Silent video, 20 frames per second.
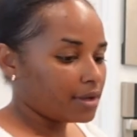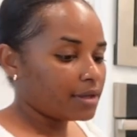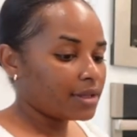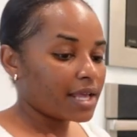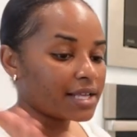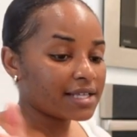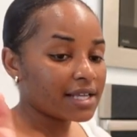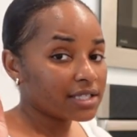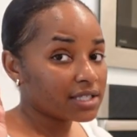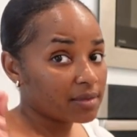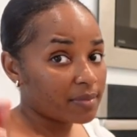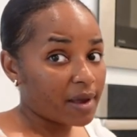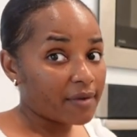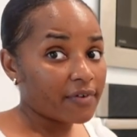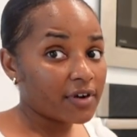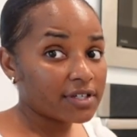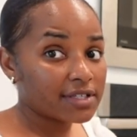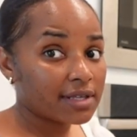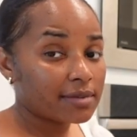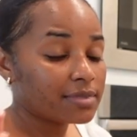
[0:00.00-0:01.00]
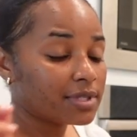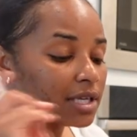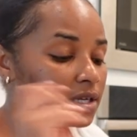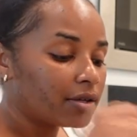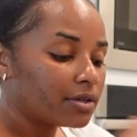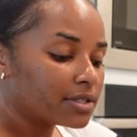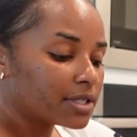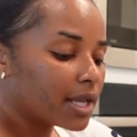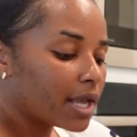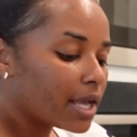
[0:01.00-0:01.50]
That's actually my first time seeing
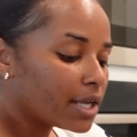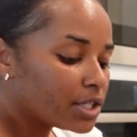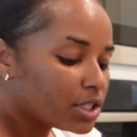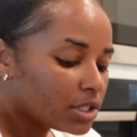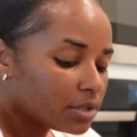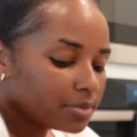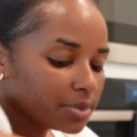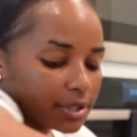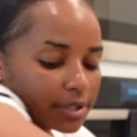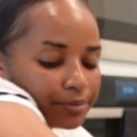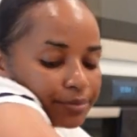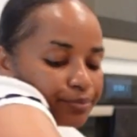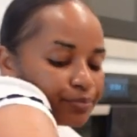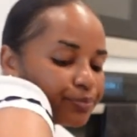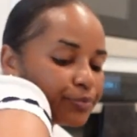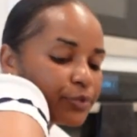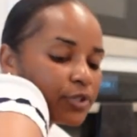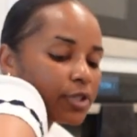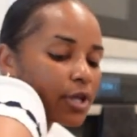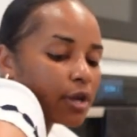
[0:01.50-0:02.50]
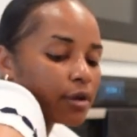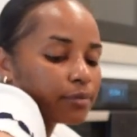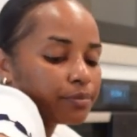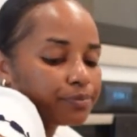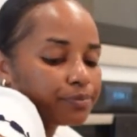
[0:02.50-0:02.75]
those at H-E-B. So.